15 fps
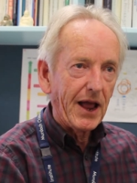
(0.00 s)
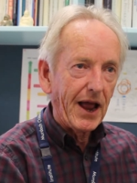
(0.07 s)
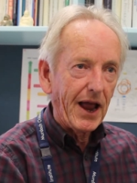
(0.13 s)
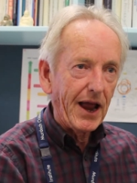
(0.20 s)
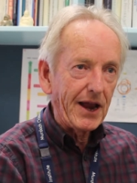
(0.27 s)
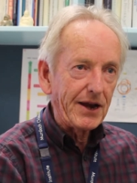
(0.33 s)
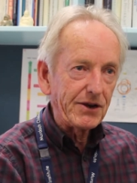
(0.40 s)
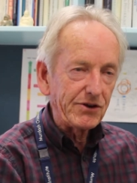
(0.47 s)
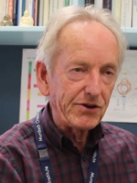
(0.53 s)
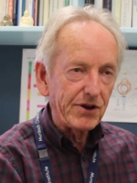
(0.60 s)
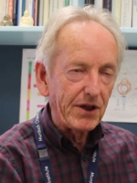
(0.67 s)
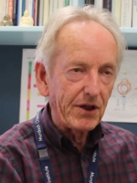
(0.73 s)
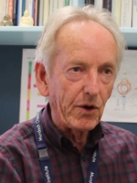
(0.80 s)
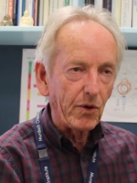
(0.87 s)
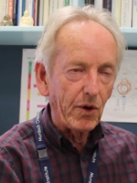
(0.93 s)
And
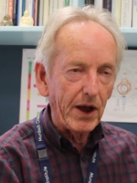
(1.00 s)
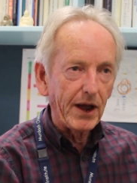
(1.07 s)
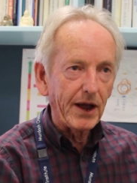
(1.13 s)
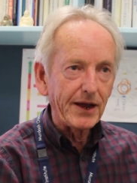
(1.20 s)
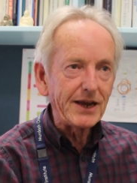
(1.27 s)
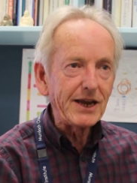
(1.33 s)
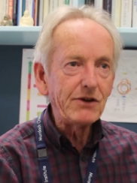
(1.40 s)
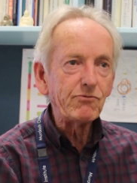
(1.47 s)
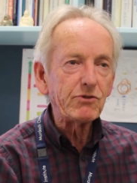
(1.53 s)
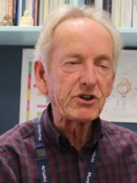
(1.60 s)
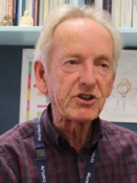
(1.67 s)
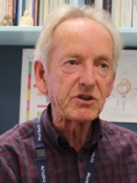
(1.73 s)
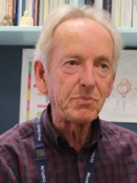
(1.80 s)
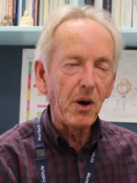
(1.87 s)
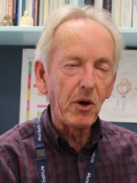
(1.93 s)
in
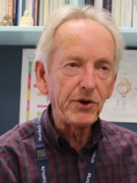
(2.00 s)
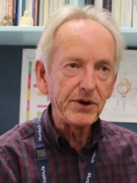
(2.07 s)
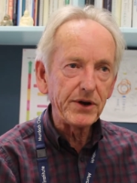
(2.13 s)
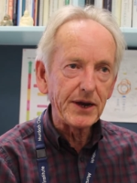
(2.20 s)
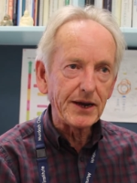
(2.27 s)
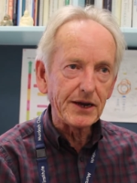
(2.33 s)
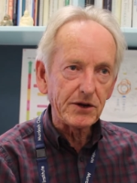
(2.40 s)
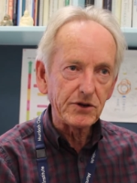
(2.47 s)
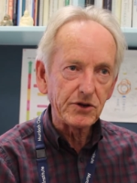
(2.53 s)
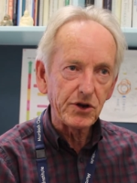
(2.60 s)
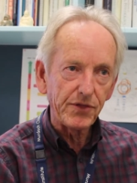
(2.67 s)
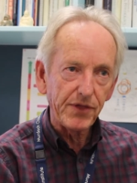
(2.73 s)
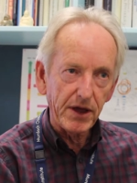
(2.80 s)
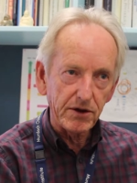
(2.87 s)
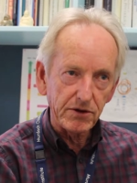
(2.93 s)
responding
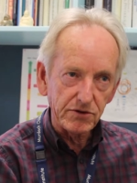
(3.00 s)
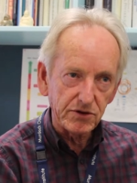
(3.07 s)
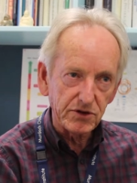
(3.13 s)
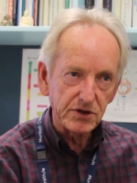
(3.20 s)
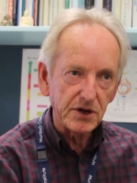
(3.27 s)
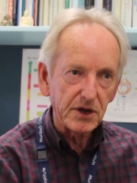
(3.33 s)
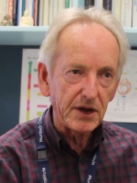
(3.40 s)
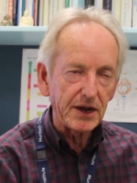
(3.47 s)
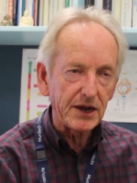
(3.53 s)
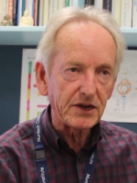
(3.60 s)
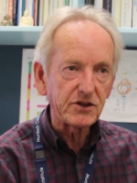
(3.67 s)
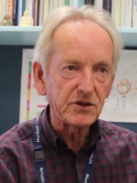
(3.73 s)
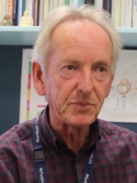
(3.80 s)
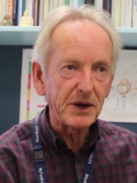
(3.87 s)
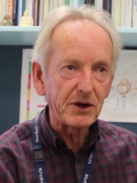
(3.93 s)
to those
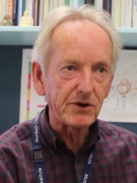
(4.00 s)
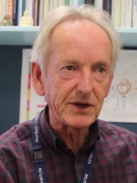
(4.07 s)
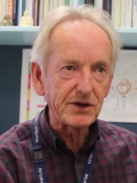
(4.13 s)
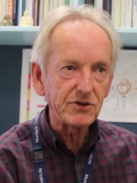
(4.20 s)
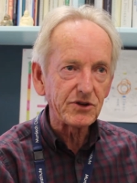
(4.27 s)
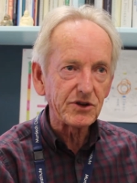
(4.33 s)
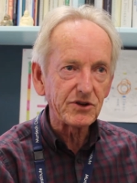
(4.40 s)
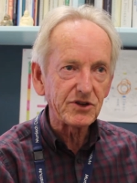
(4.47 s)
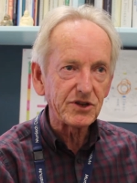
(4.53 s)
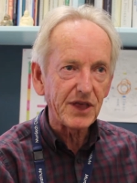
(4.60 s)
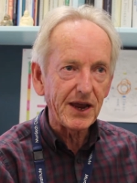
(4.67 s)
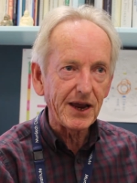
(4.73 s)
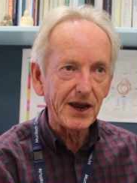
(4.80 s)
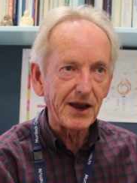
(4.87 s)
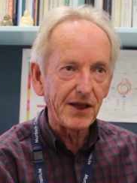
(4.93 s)
experiences,
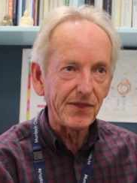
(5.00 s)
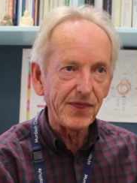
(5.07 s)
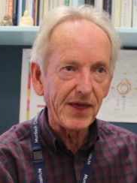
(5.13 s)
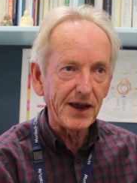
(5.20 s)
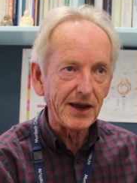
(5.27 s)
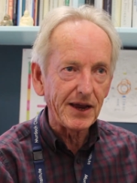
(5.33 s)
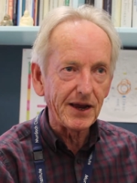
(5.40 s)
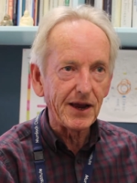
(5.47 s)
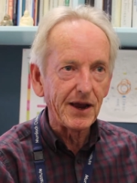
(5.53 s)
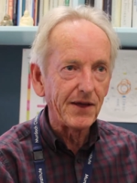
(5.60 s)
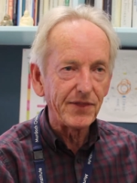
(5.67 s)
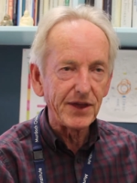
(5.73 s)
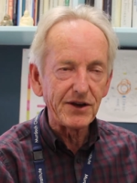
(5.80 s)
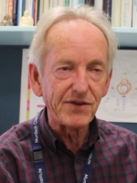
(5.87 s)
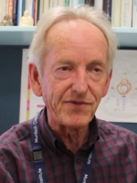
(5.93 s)
their
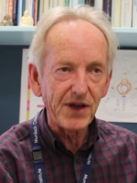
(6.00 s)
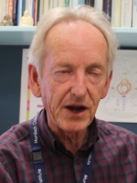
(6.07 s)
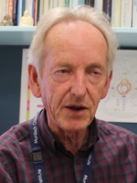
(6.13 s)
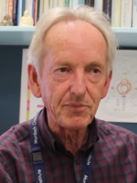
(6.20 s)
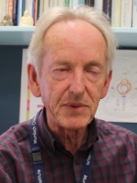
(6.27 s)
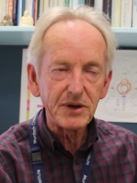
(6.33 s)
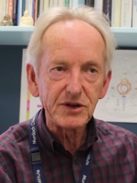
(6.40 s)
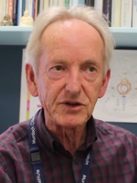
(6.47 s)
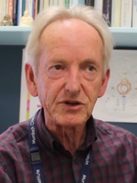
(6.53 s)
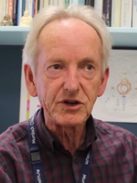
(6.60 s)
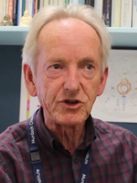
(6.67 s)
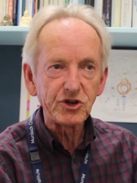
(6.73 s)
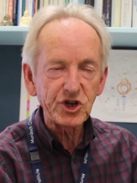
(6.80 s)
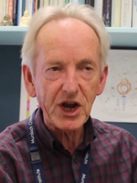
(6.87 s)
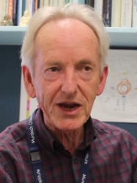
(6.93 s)
development
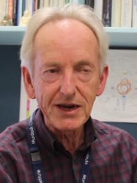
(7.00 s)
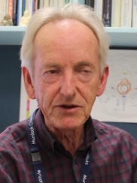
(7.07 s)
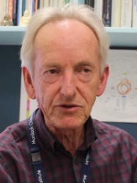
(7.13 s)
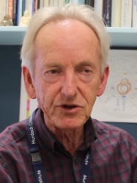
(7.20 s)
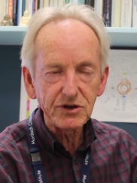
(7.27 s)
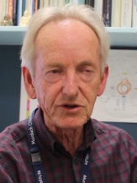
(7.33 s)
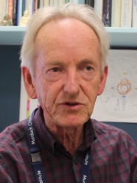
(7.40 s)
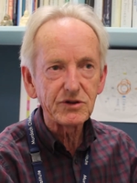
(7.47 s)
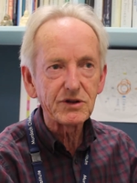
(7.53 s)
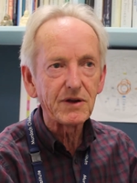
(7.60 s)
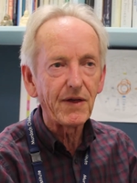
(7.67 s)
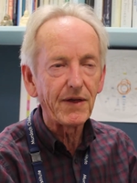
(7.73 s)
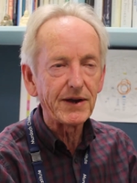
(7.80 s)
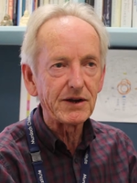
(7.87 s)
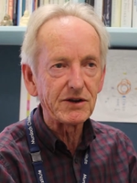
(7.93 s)
changes
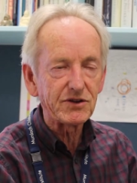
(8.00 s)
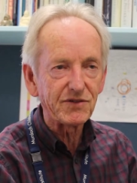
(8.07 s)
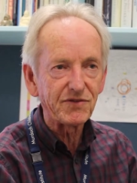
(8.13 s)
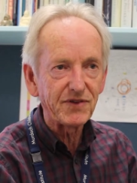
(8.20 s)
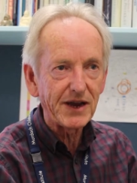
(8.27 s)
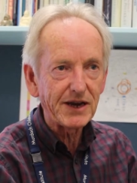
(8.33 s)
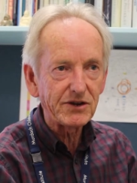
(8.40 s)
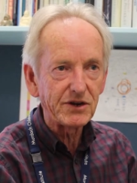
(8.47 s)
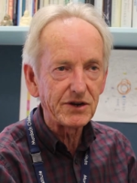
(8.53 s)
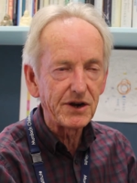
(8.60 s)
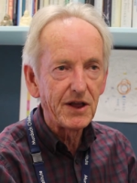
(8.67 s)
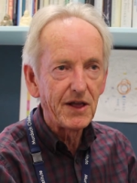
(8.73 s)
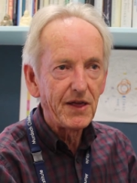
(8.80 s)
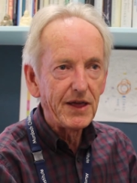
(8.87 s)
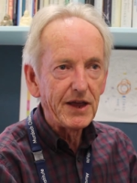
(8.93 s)
and is
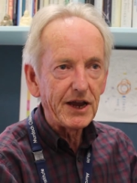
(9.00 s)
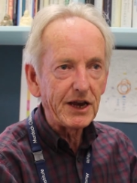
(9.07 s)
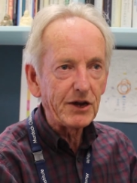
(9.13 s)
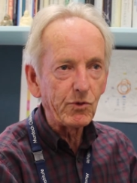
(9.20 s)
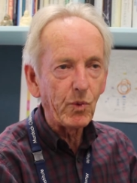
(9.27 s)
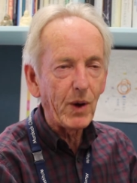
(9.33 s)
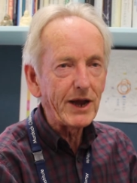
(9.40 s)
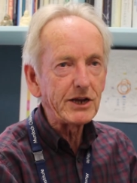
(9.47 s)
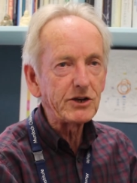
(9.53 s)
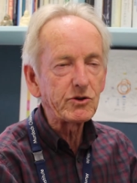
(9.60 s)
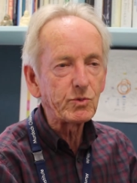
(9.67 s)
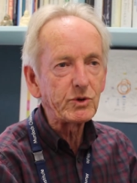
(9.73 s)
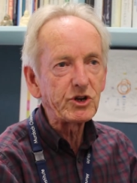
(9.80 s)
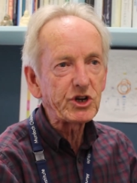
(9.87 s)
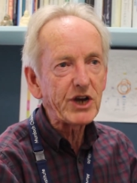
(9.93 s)
affected in
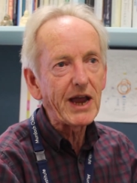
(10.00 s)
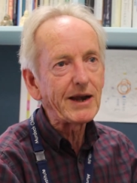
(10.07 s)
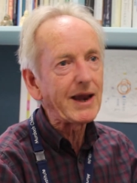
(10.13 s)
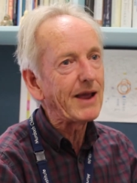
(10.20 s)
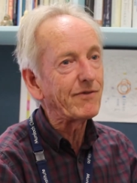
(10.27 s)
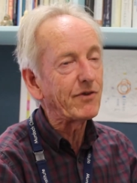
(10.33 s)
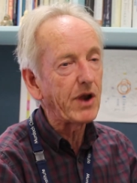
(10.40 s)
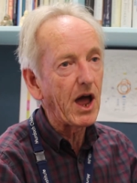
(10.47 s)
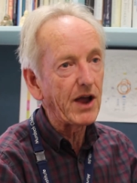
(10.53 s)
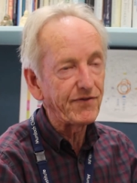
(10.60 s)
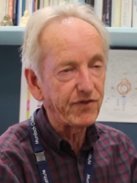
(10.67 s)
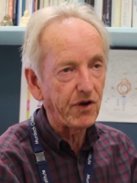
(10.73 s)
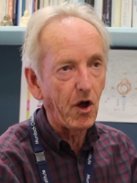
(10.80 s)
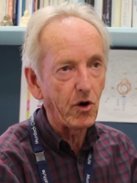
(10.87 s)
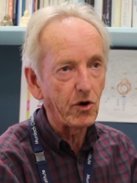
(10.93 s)
ways which can have
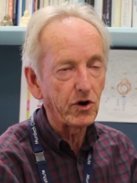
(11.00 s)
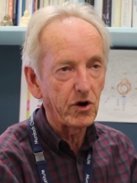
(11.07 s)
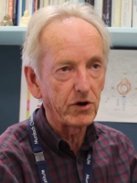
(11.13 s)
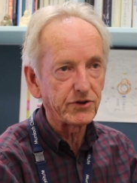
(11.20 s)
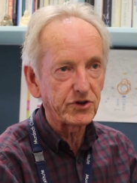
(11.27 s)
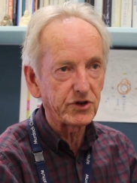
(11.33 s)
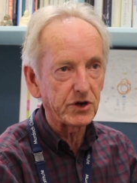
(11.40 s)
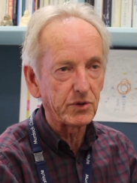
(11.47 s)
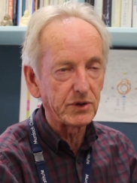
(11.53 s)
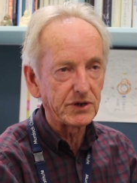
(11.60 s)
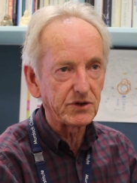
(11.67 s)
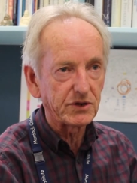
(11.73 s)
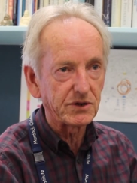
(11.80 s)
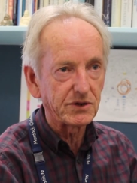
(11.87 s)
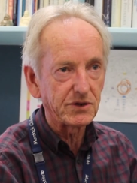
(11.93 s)
lifelong
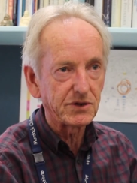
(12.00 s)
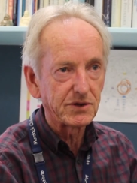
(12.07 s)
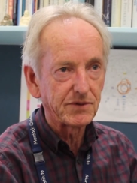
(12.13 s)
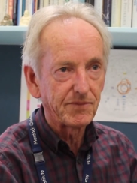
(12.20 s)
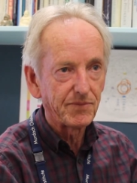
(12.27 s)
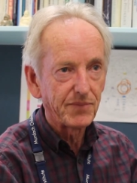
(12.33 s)
consequences.